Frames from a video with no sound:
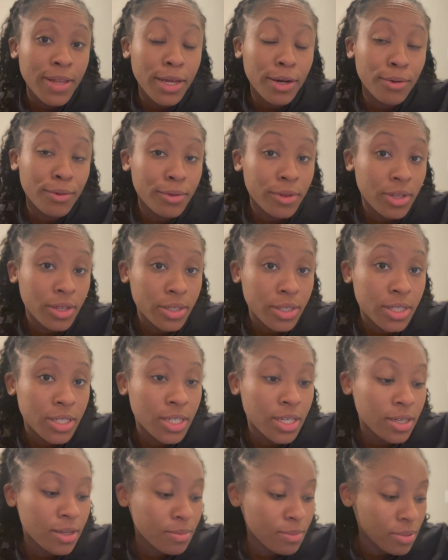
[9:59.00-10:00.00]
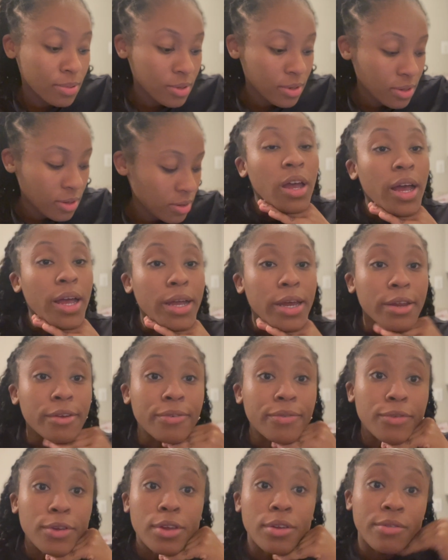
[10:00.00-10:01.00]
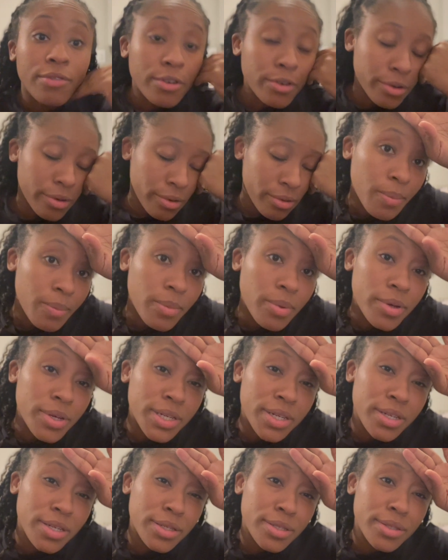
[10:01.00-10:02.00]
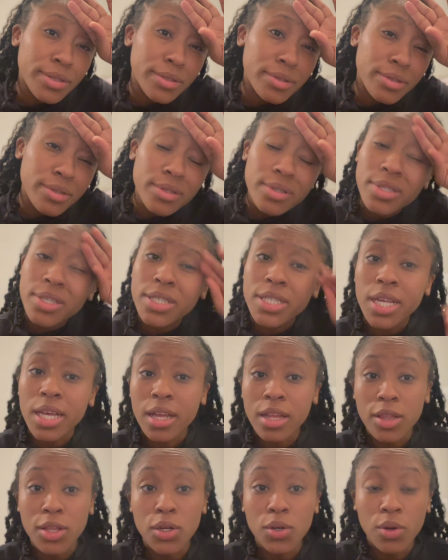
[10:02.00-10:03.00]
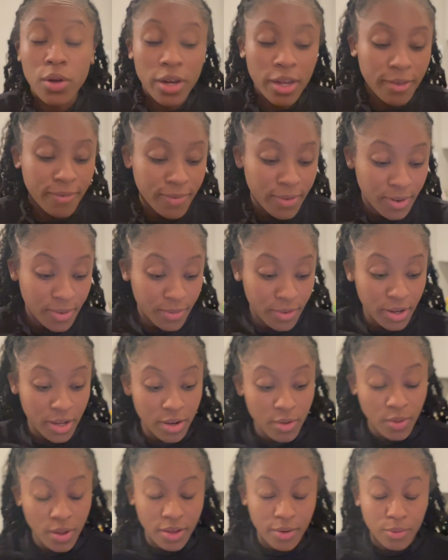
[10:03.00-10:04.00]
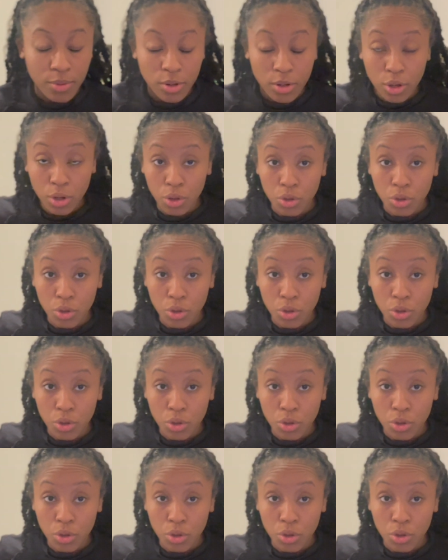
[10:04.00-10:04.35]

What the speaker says: I don't look sick, but I got a fever, but it's like a low-grade fever. I don't have one of those